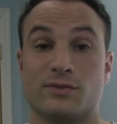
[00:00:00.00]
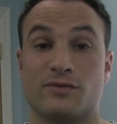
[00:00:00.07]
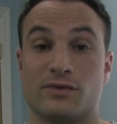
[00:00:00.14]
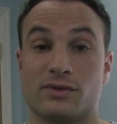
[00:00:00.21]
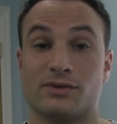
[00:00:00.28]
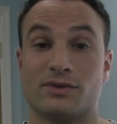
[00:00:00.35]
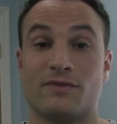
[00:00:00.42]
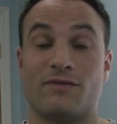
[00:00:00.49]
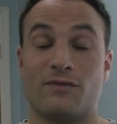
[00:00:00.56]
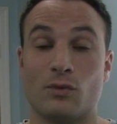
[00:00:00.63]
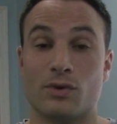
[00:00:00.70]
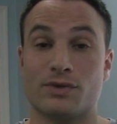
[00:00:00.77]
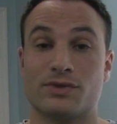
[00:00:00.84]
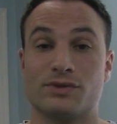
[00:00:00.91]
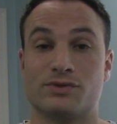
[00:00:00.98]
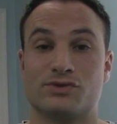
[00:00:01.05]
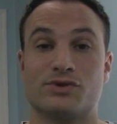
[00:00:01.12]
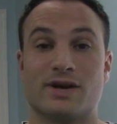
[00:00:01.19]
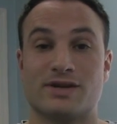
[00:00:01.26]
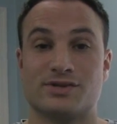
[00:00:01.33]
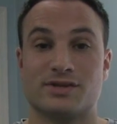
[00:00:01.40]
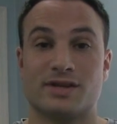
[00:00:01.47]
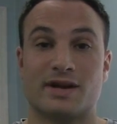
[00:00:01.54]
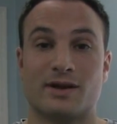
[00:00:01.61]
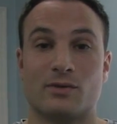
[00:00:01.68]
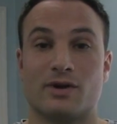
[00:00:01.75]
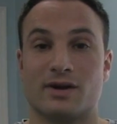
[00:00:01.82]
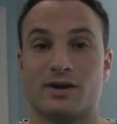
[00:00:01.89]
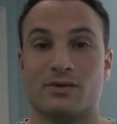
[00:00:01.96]
for the 4th stretch that I
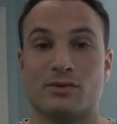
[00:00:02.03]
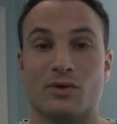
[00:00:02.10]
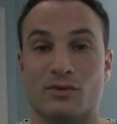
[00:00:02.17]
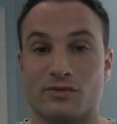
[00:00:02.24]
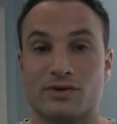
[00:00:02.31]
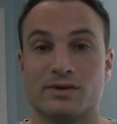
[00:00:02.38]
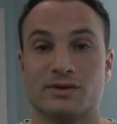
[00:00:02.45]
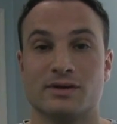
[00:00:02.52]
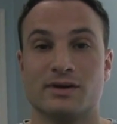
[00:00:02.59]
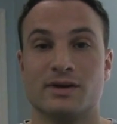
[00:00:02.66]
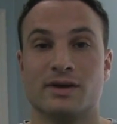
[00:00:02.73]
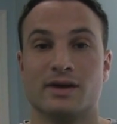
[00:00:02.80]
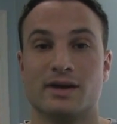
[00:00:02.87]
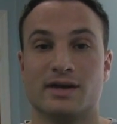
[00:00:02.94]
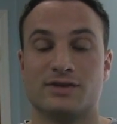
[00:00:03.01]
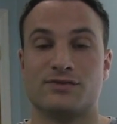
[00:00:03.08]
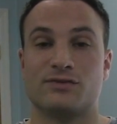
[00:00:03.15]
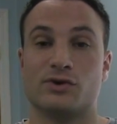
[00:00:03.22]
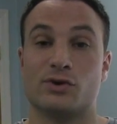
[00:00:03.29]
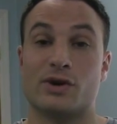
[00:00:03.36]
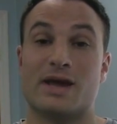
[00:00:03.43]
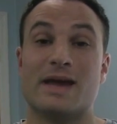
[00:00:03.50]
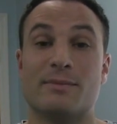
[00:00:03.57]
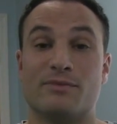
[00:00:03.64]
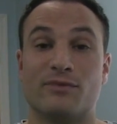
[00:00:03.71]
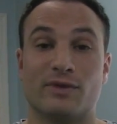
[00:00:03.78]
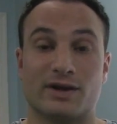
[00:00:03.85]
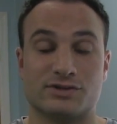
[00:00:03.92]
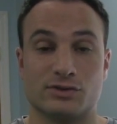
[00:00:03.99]
want to go over is for your hip
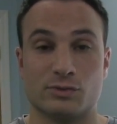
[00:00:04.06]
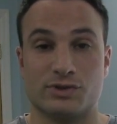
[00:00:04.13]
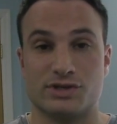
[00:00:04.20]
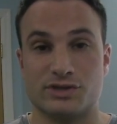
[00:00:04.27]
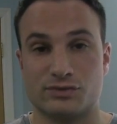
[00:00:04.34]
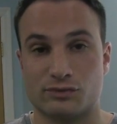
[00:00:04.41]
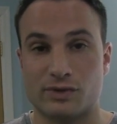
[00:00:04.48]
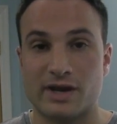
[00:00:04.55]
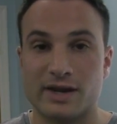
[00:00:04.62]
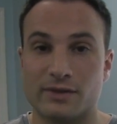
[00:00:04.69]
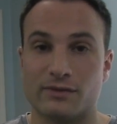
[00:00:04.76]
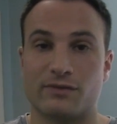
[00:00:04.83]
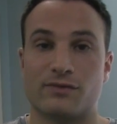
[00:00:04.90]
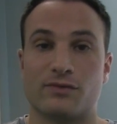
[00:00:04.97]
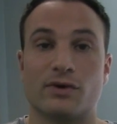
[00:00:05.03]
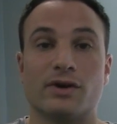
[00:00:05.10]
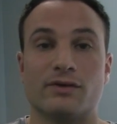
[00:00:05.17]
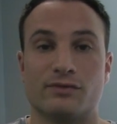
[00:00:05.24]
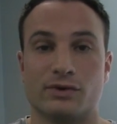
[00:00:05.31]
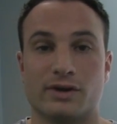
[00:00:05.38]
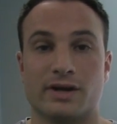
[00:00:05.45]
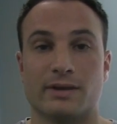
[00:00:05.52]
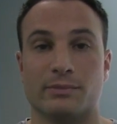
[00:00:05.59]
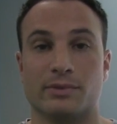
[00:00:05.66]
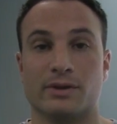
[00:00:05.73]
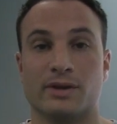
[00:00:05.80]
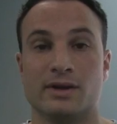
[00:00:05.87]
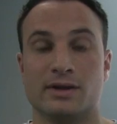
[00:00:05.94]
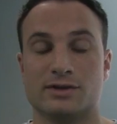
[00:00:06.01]
flexor, which is right in the front of your hip.
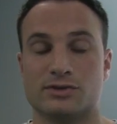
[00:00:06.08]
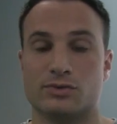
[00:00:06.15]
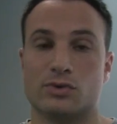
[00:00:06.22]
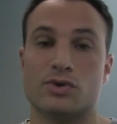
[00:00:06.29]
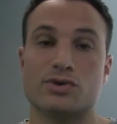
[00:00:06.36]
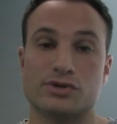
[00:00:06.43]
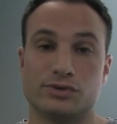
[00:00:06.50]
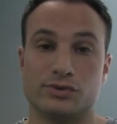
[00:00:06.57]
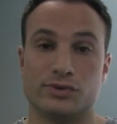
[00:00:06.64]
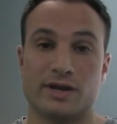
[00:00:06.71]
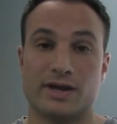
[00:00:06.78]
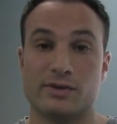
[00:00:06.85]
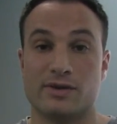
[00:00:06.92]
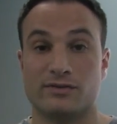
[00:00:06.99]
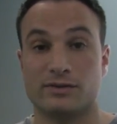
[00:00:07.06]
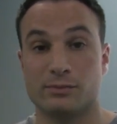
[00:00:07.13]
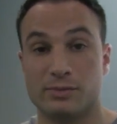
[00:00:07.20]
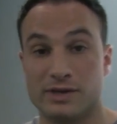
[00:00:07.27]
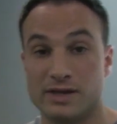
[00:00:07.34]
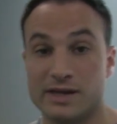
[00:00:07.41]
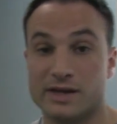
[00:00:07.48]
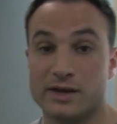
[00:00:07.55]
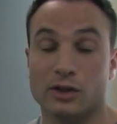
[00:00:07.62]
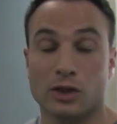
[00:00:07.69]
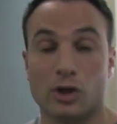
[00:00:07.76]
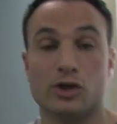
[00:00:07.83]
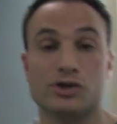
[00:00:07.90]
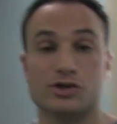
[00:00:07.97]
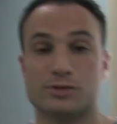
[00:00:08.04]
So in order to do that, you have to be in a
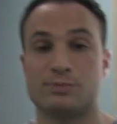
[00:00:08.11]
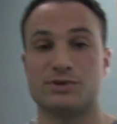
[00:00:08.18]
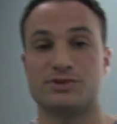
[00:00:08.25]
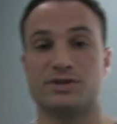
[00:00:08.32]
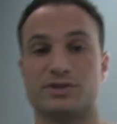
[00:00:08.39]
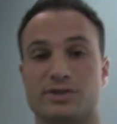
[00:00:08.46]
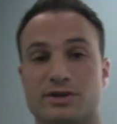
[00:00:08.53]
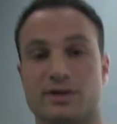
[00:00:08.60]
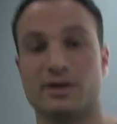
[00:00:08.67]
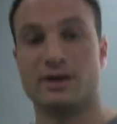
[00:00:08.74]
lunge position.